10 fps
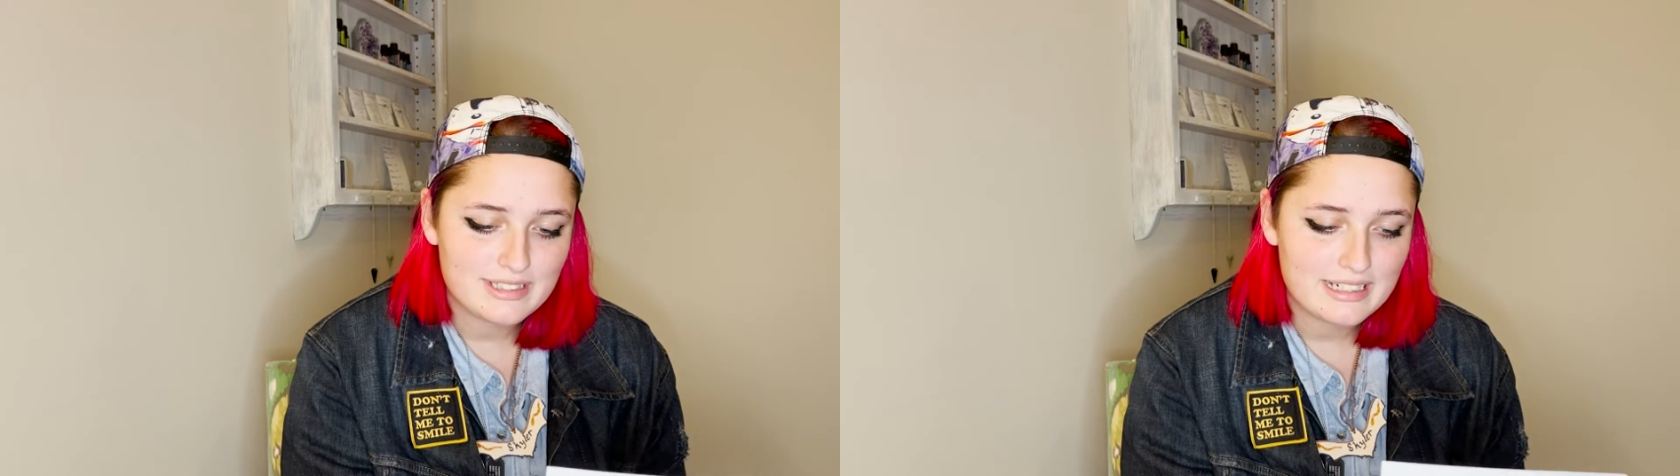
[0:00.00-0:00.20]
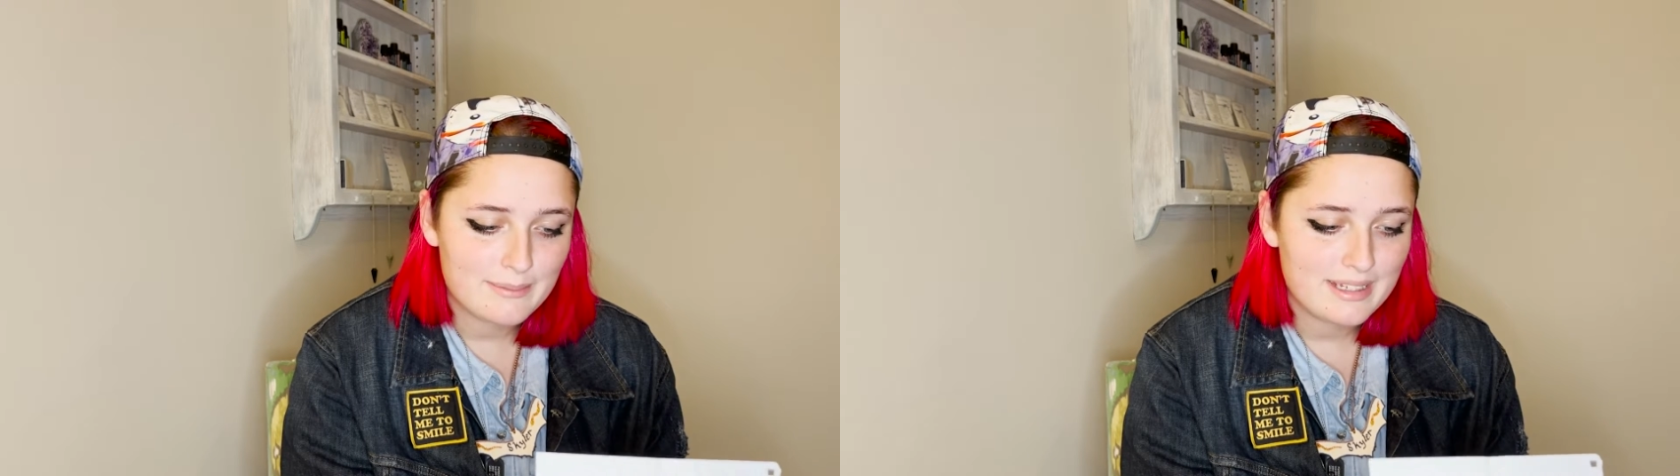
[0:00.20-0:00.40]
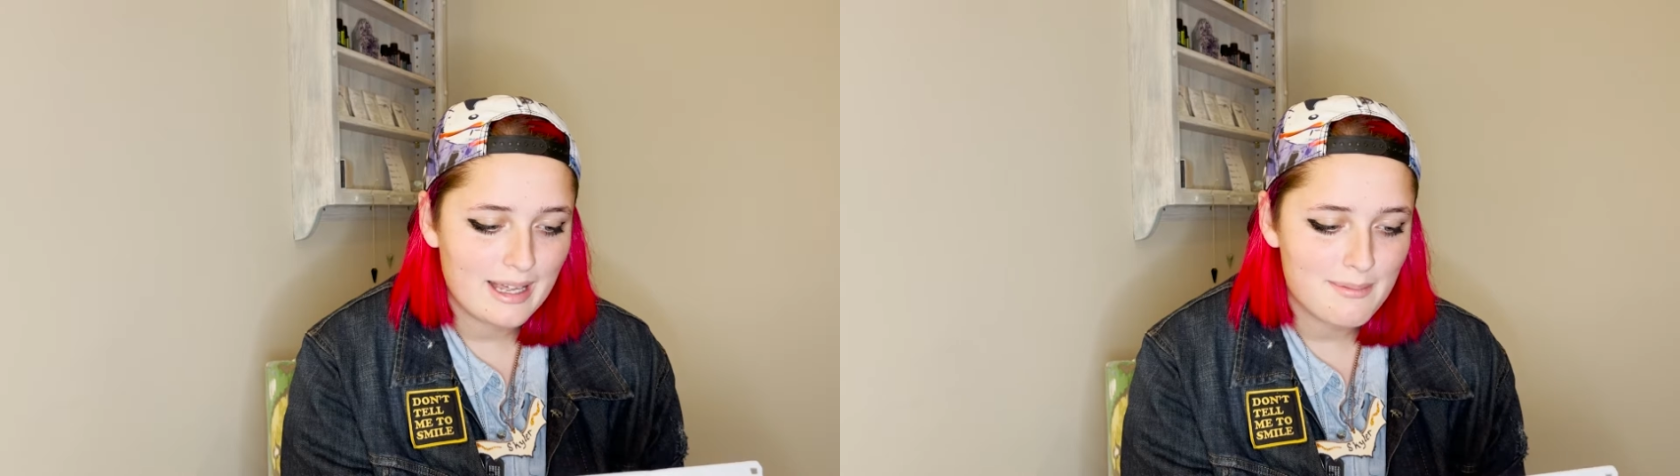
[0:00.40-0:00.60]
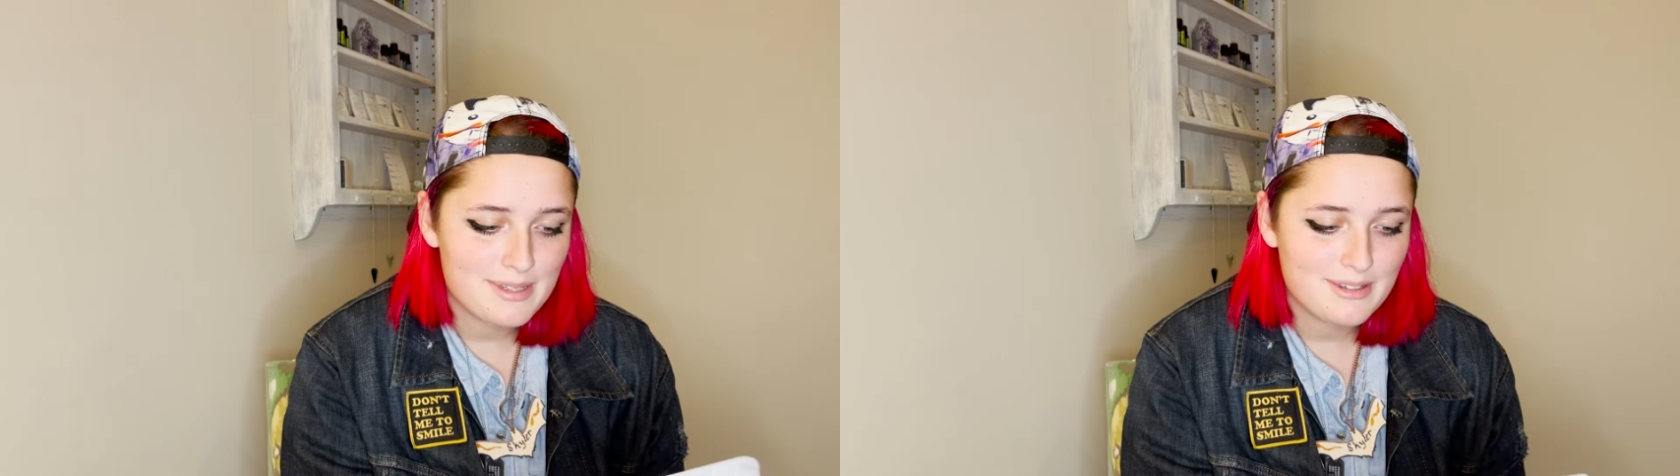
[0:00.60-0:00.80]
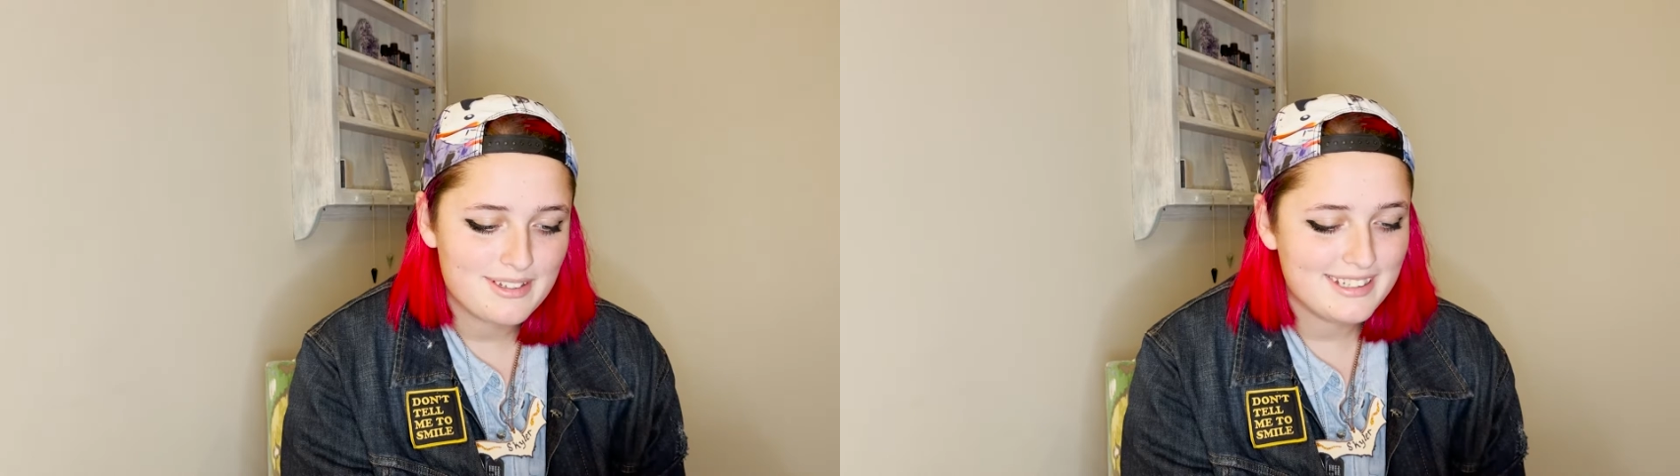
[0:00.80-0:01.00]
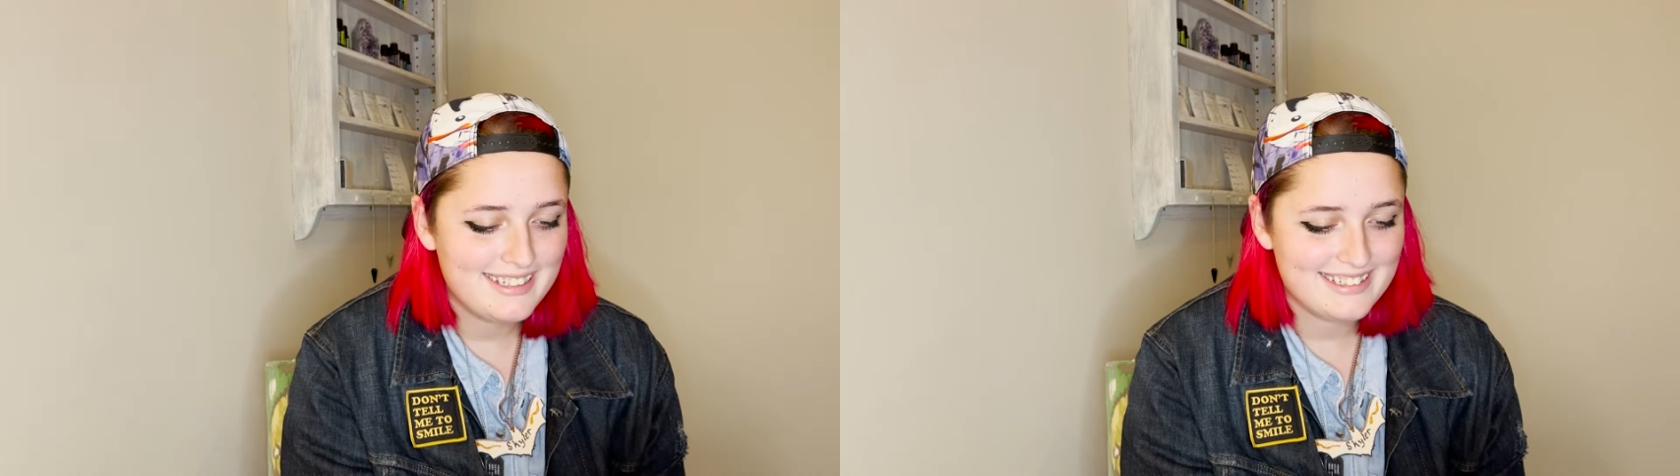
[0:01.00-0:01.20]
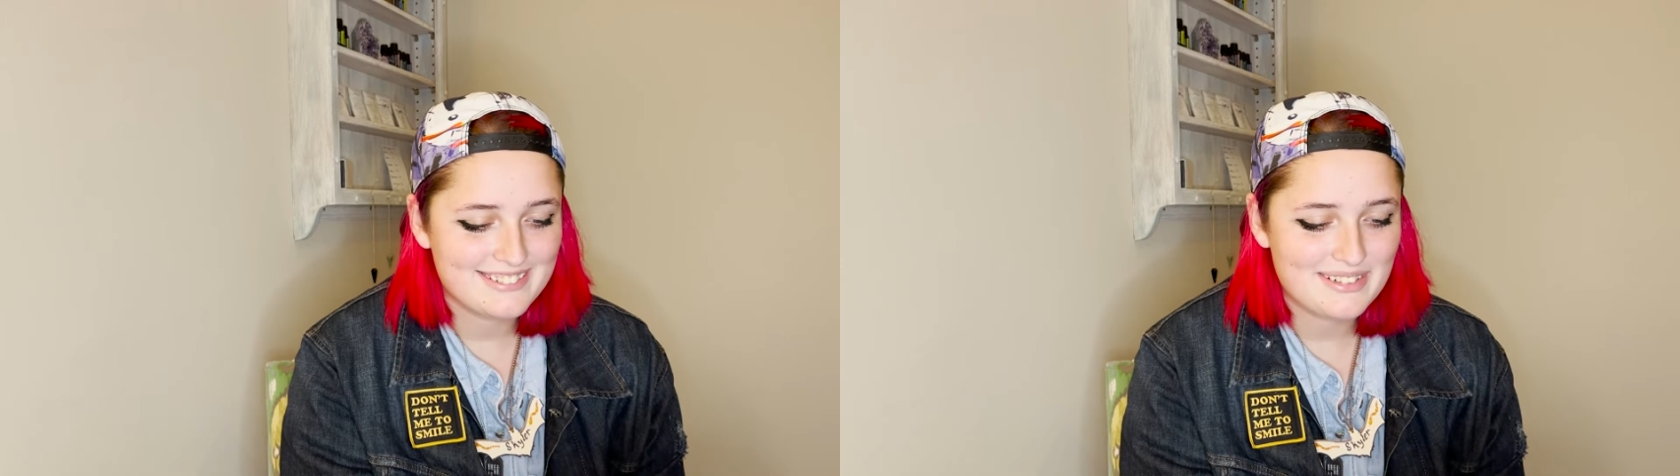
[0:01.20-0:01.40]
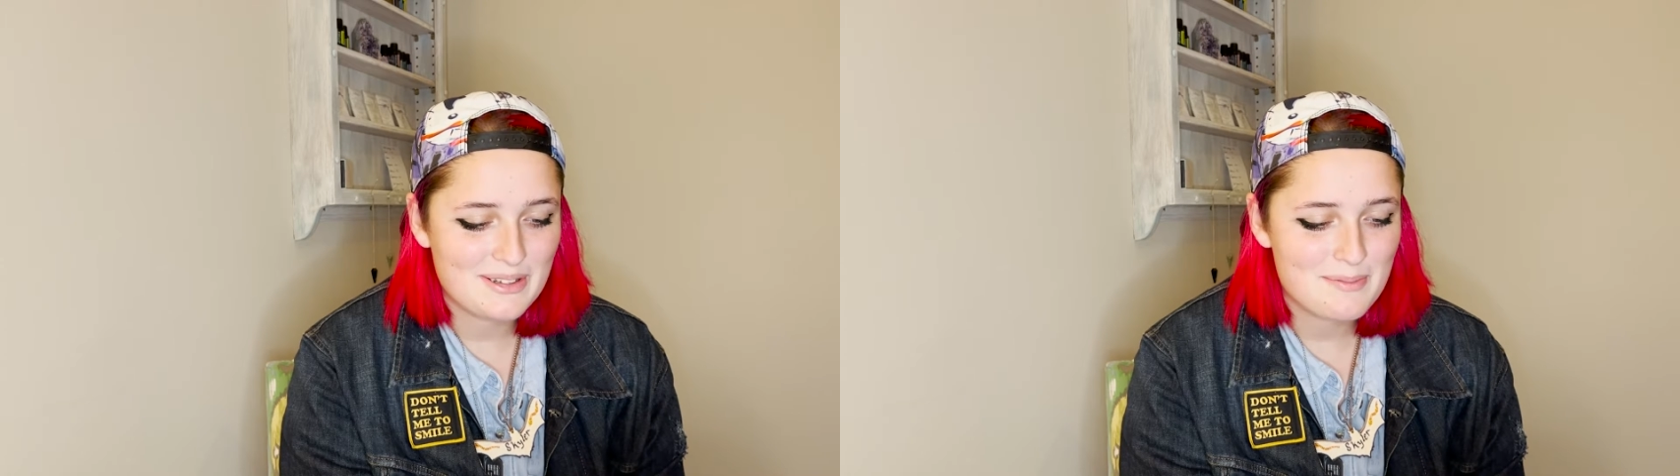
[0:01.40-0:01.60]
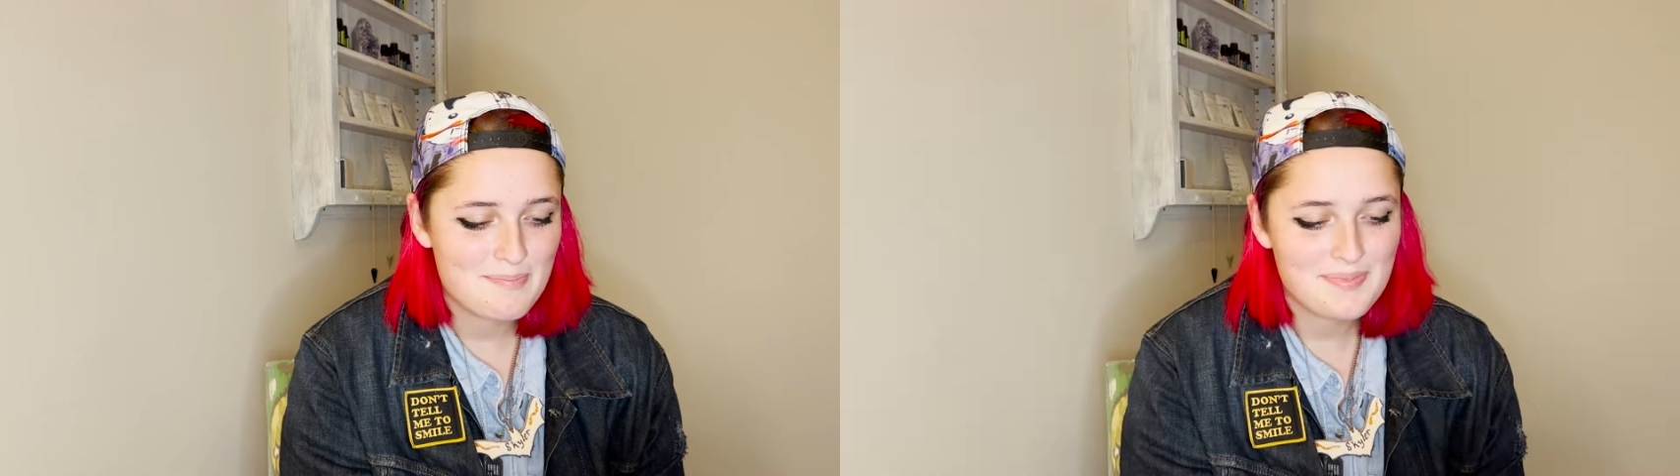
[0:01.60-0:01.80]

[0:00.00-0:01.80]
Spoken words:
letting me help you clean your room.